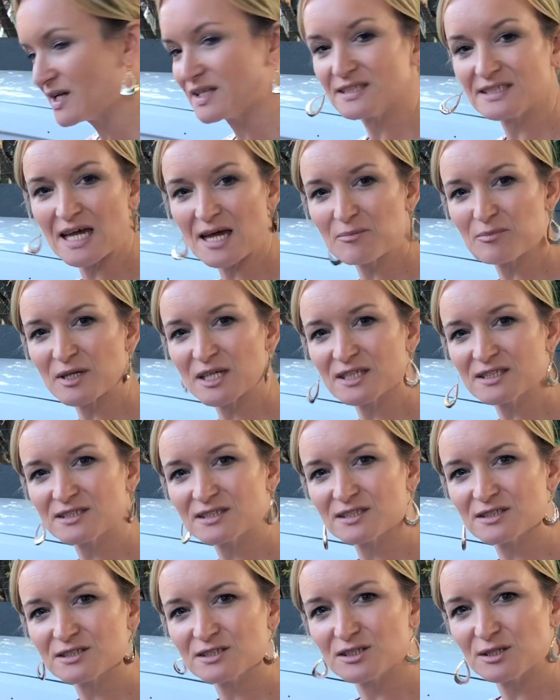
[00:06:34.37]
a
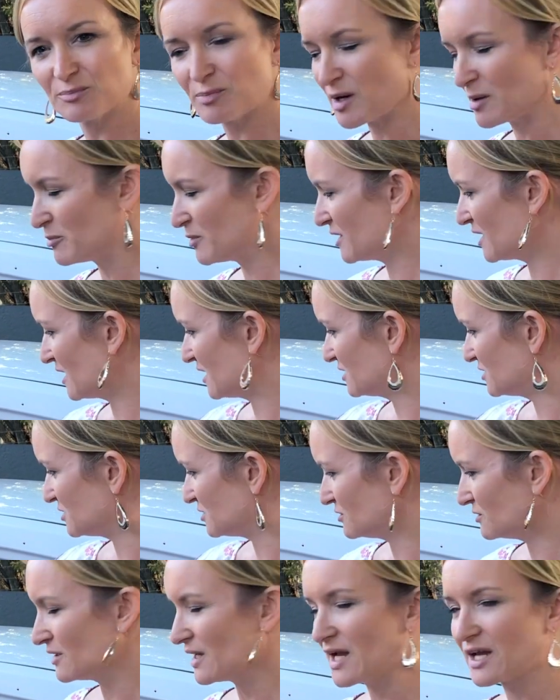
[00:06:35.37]
tablet, to pop it
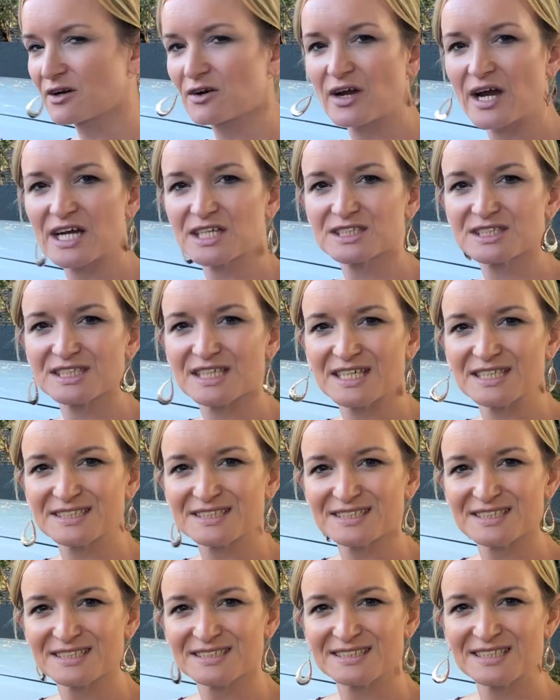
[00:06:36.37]
into a
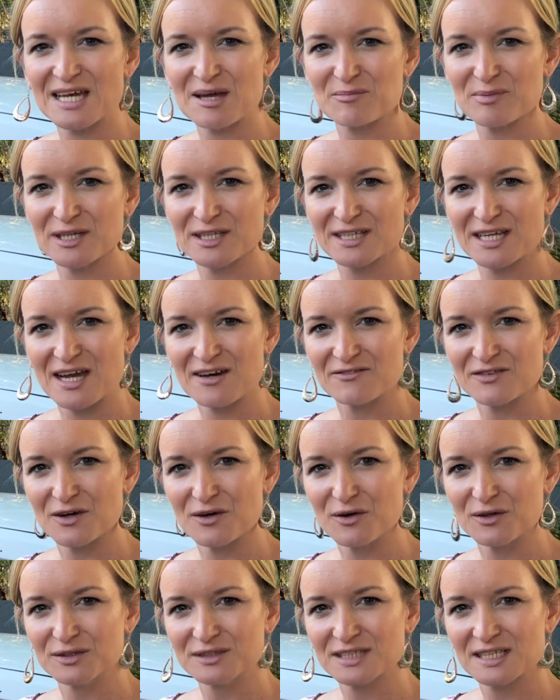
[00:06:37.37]
crash-tested tablet cover
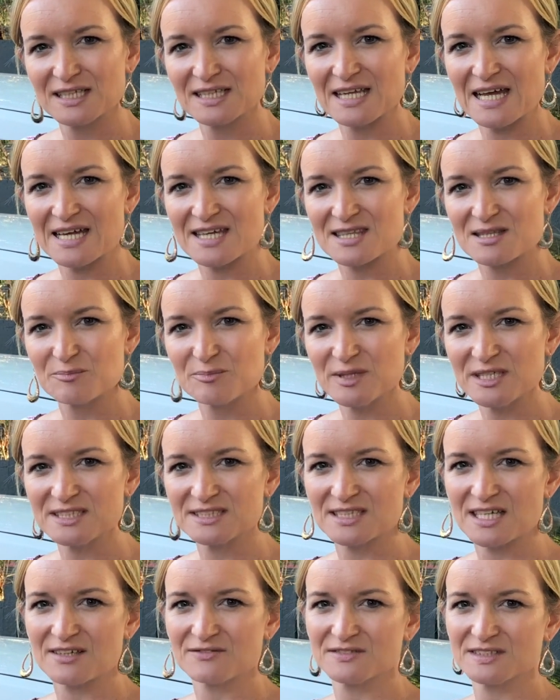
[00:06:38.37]
holder, like the
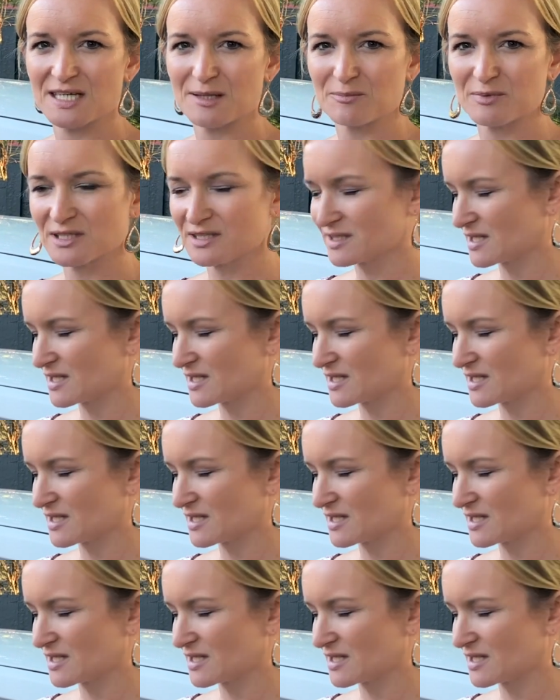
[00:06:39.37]
BESAFE tablet